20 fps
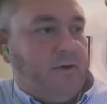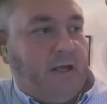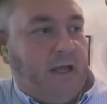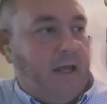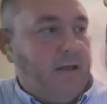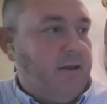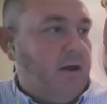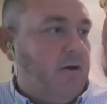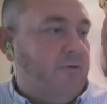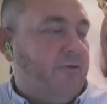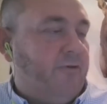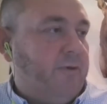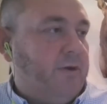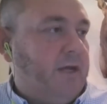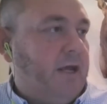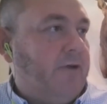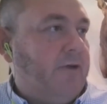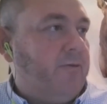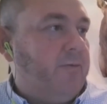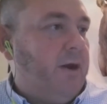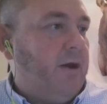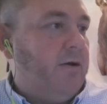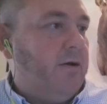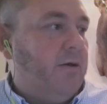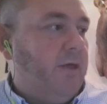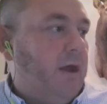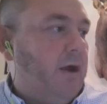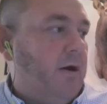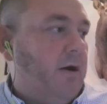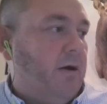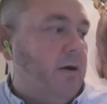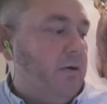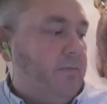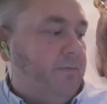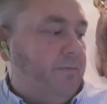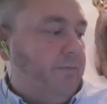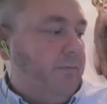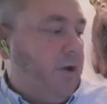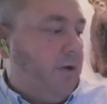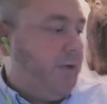to get from here to there,
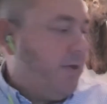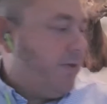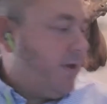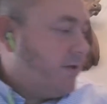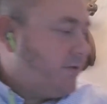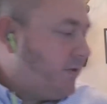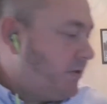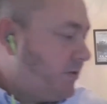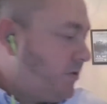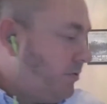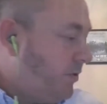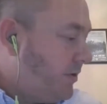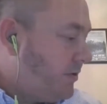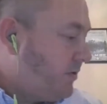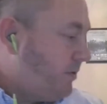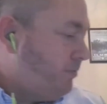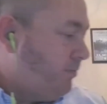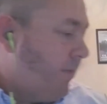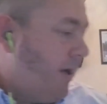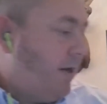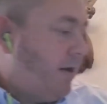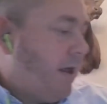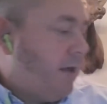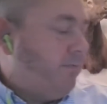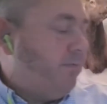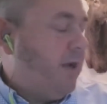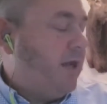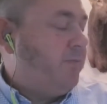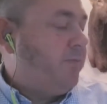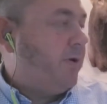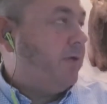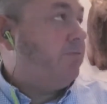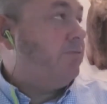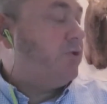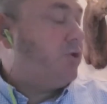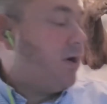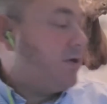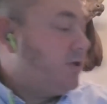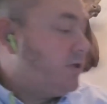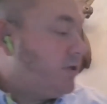that's this meet
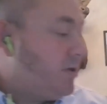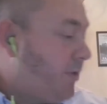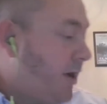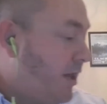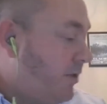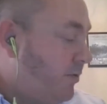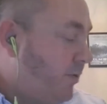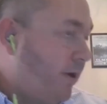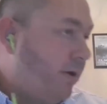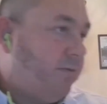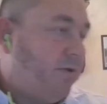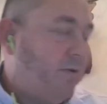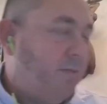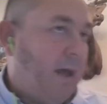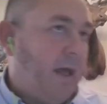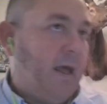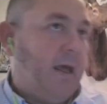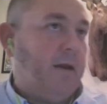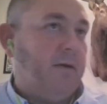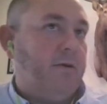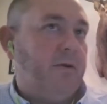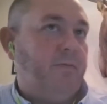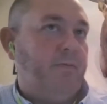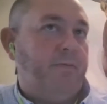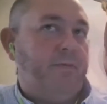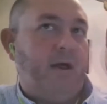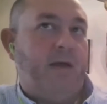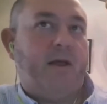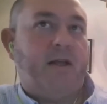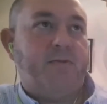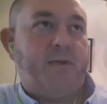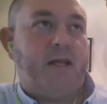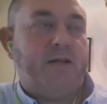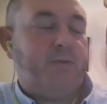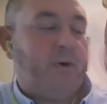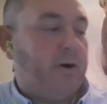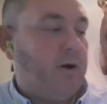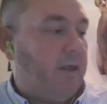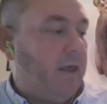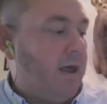transition pathway demand.
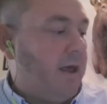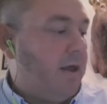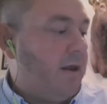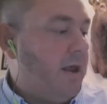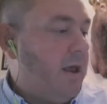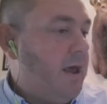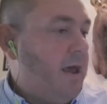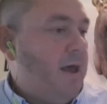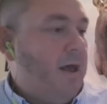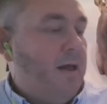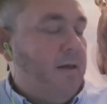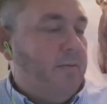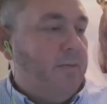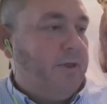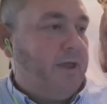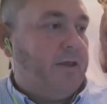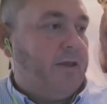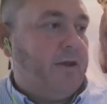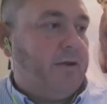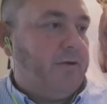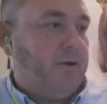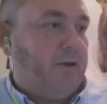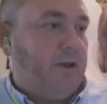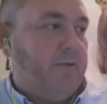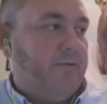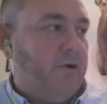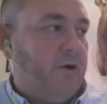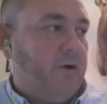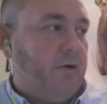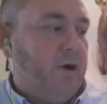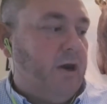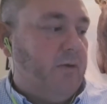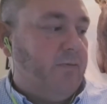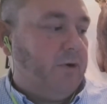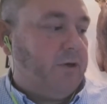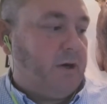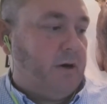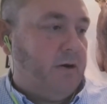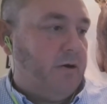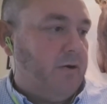That's part of that. But then to deliver accretive
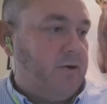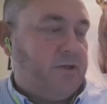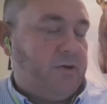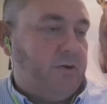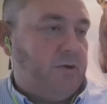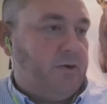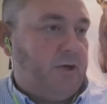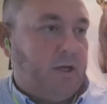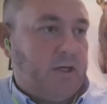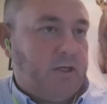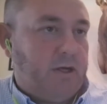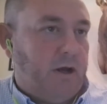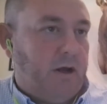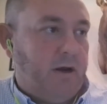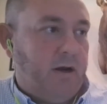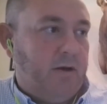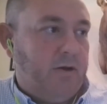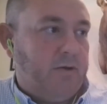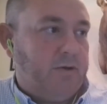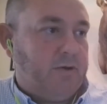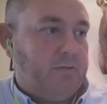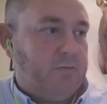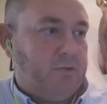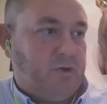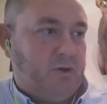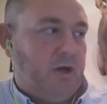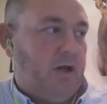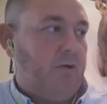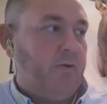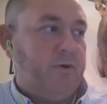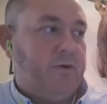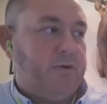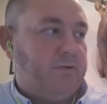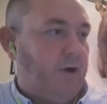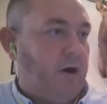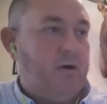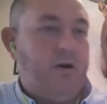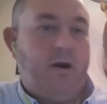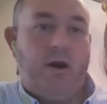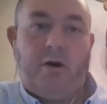returns, you touched on it, is Shell was
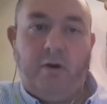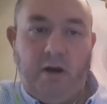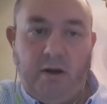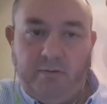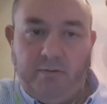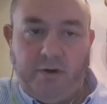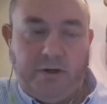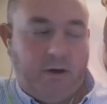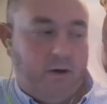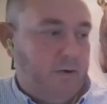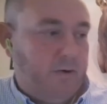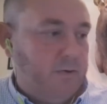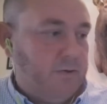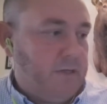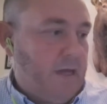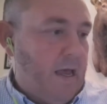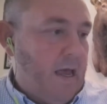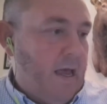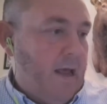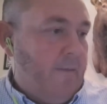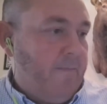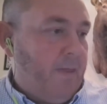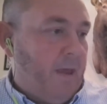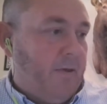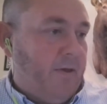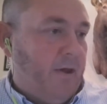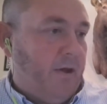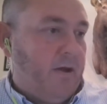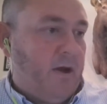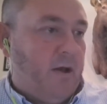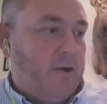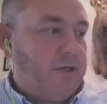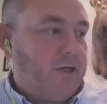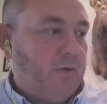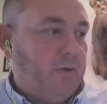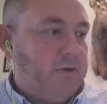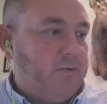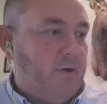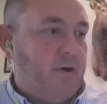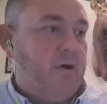very accretive returns. I think
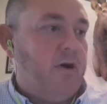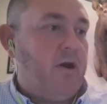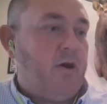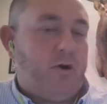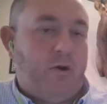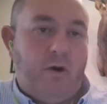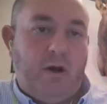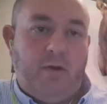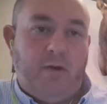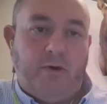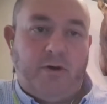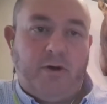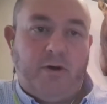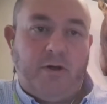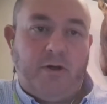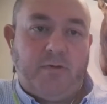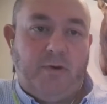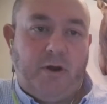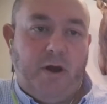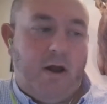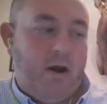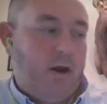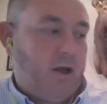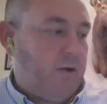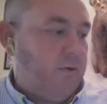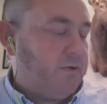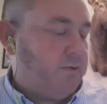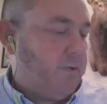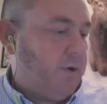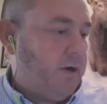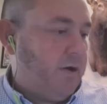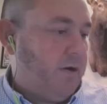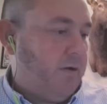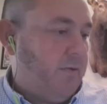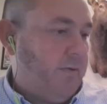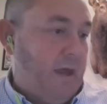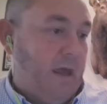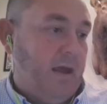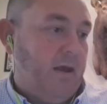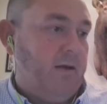Concho was very accretive returns for Conoco as
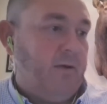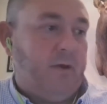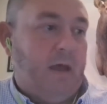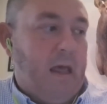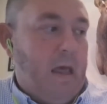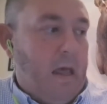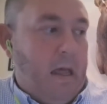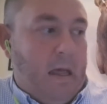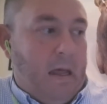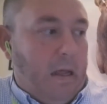well. And